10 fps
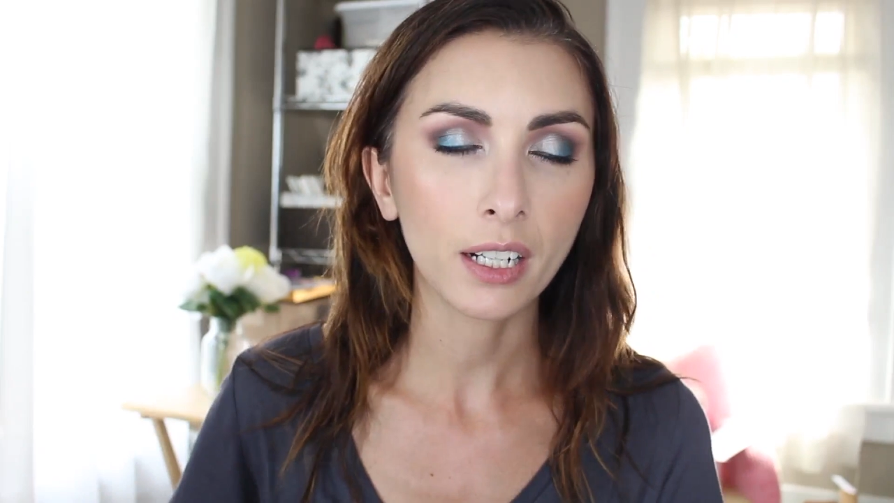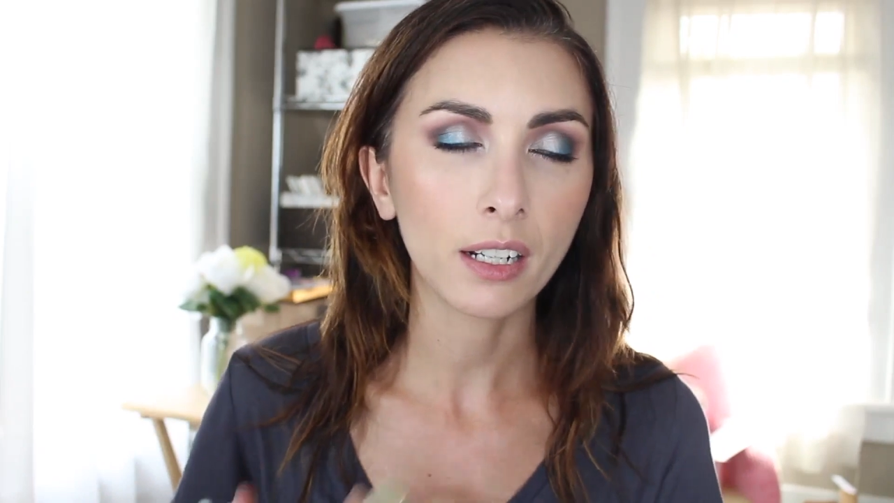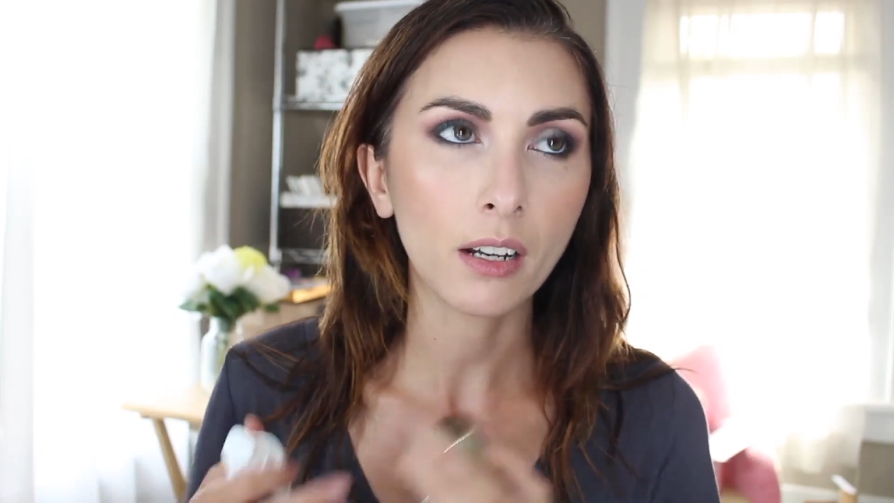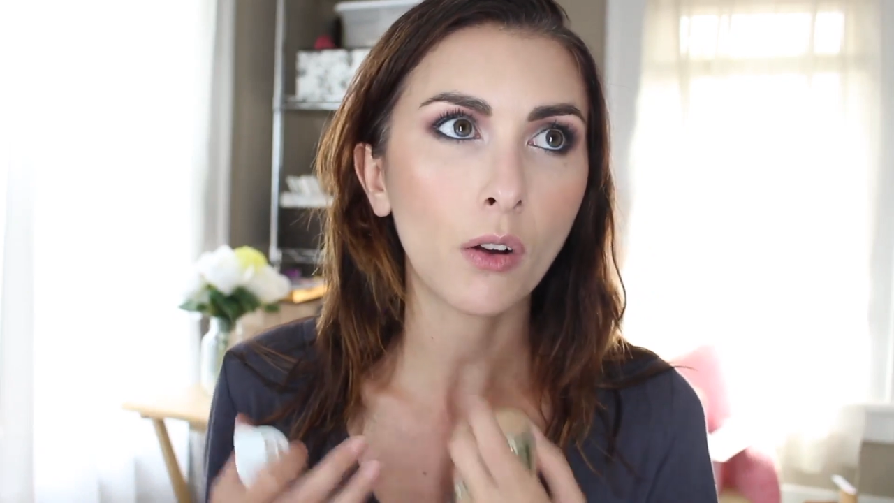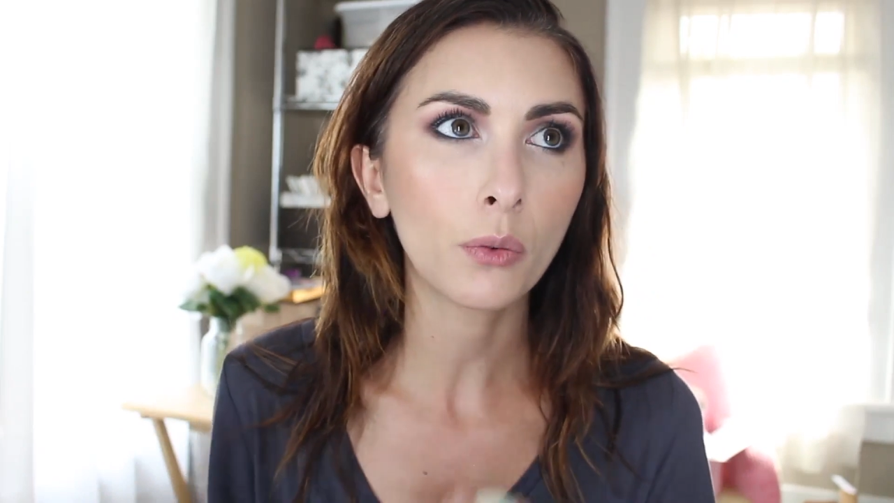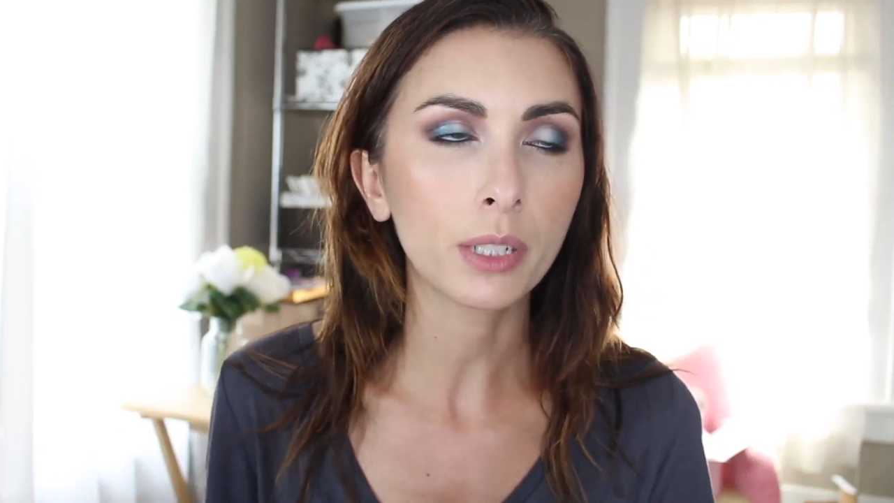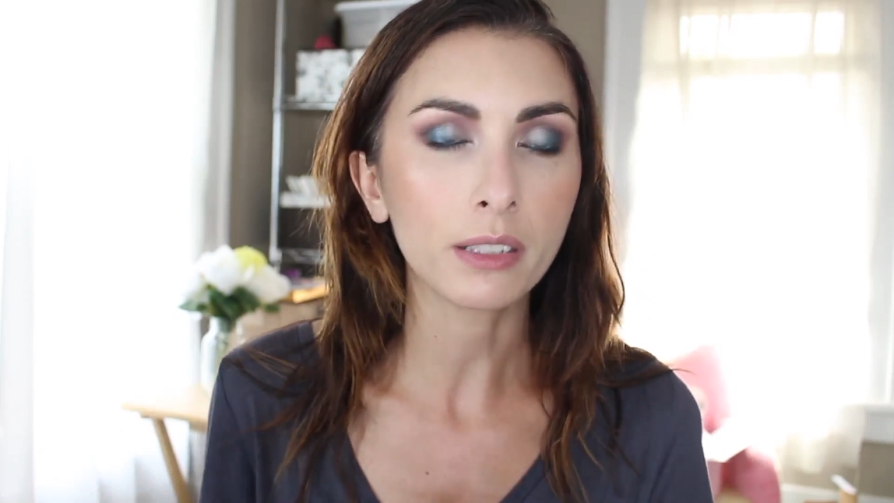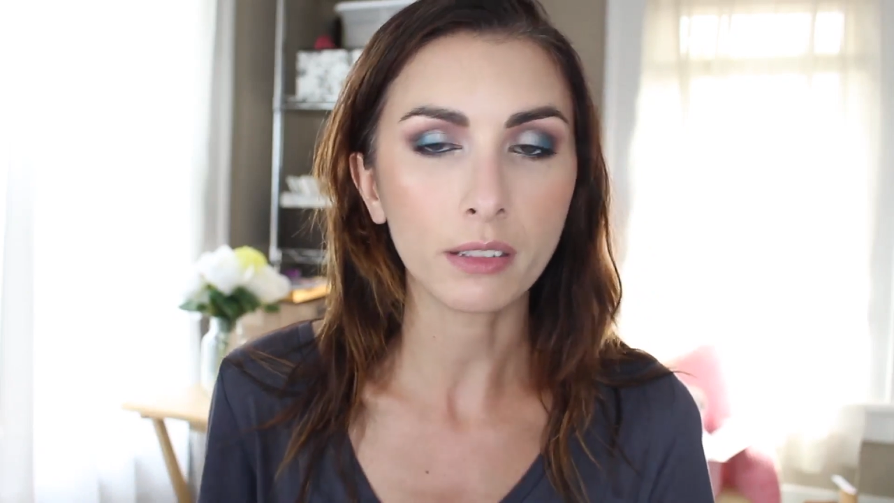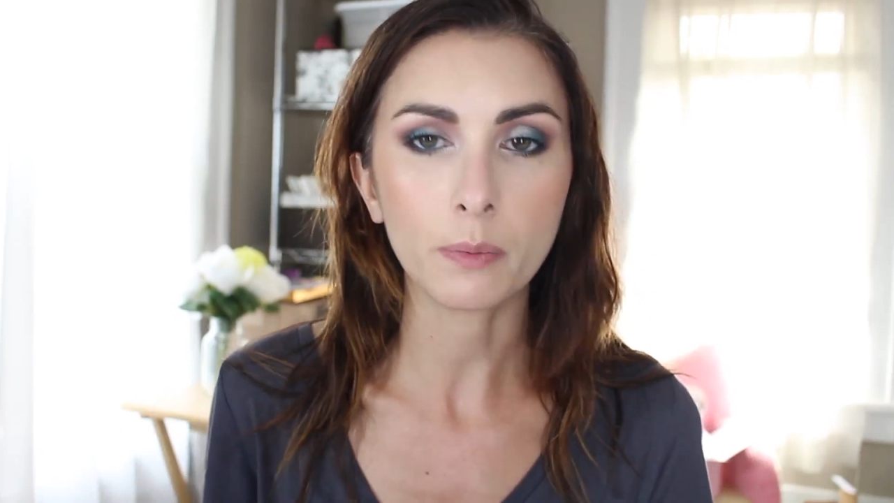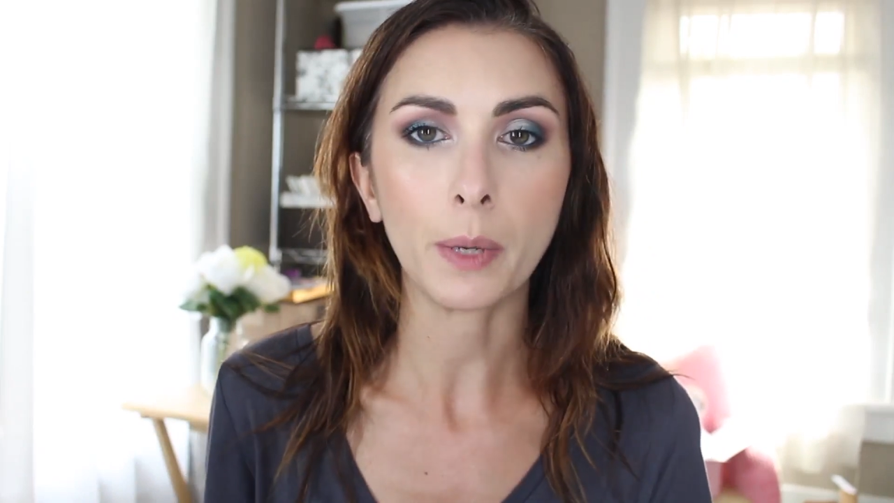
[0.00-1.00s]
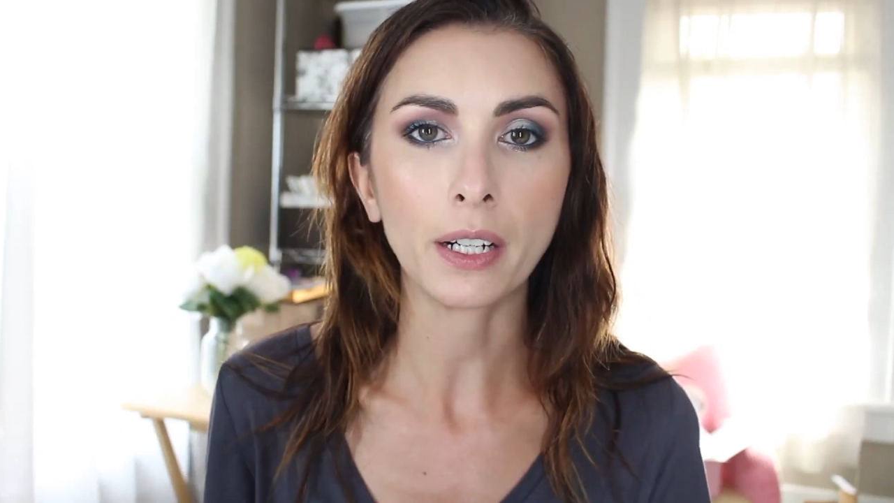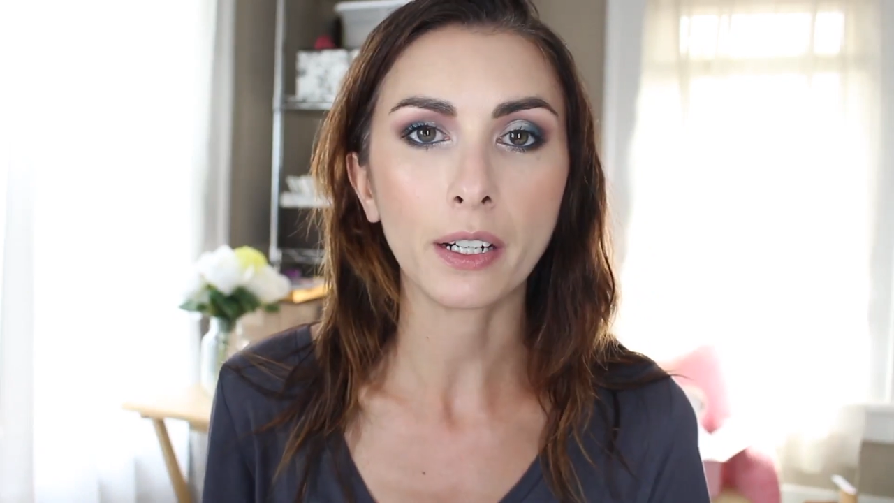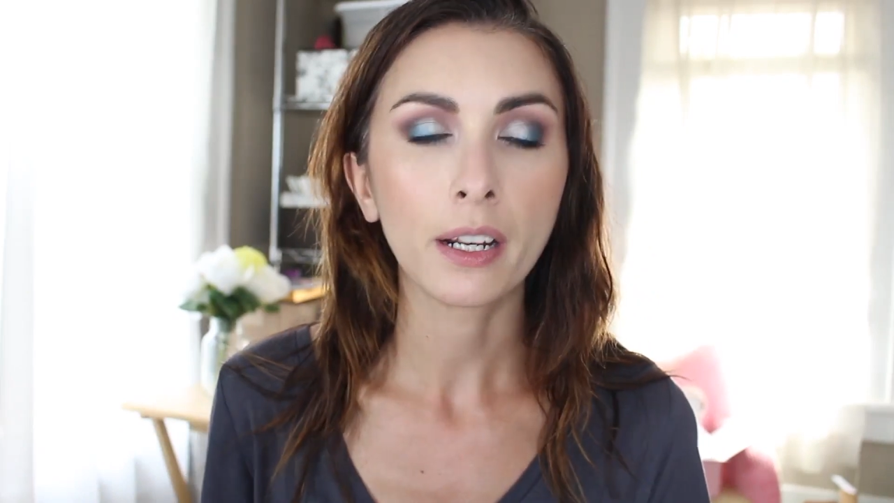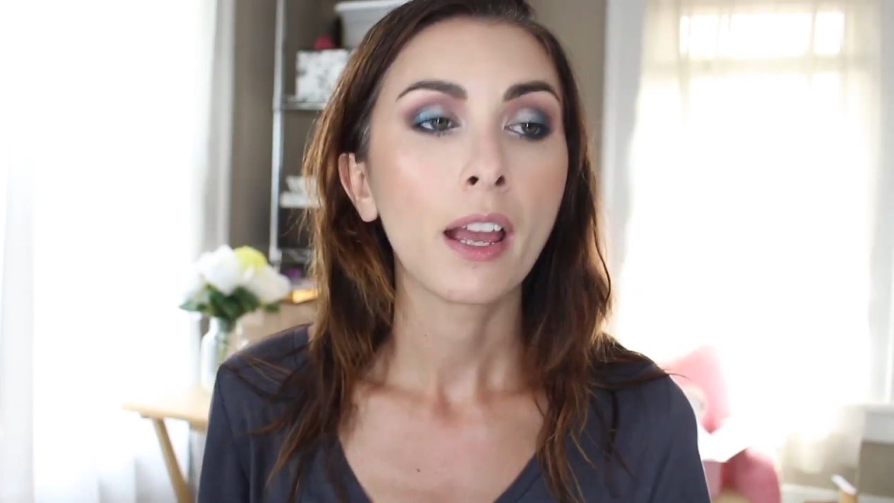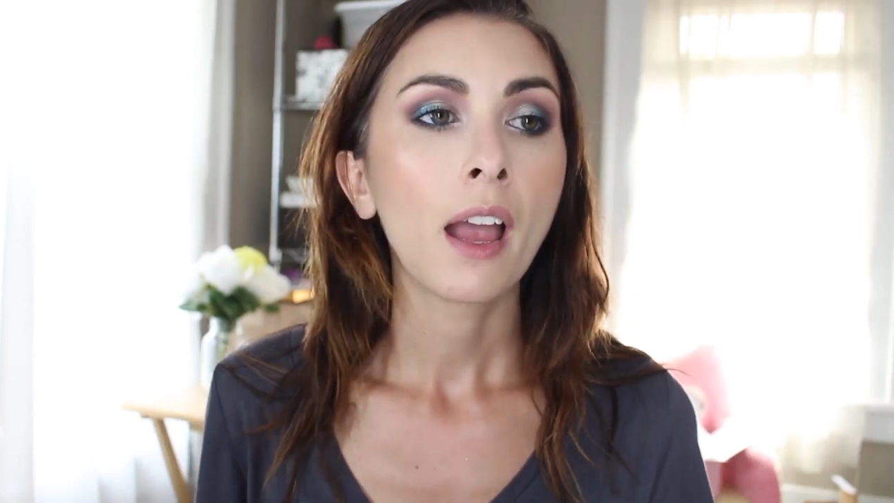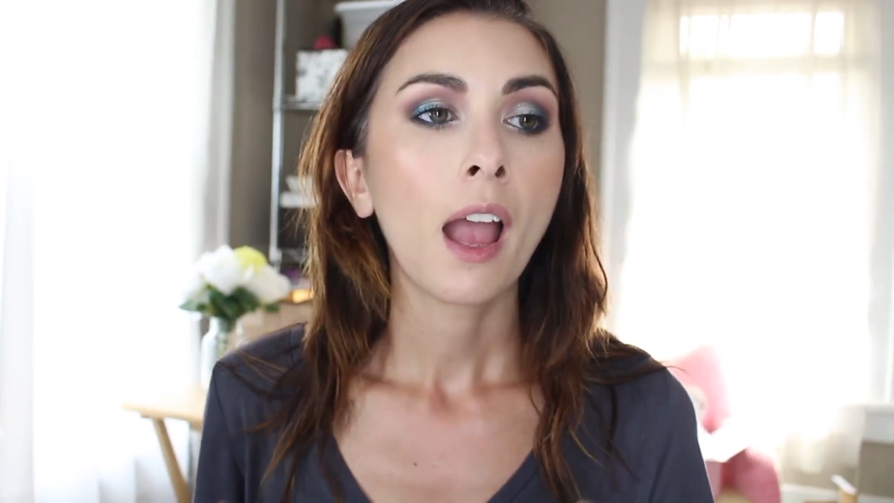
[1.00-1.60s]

It always looks better.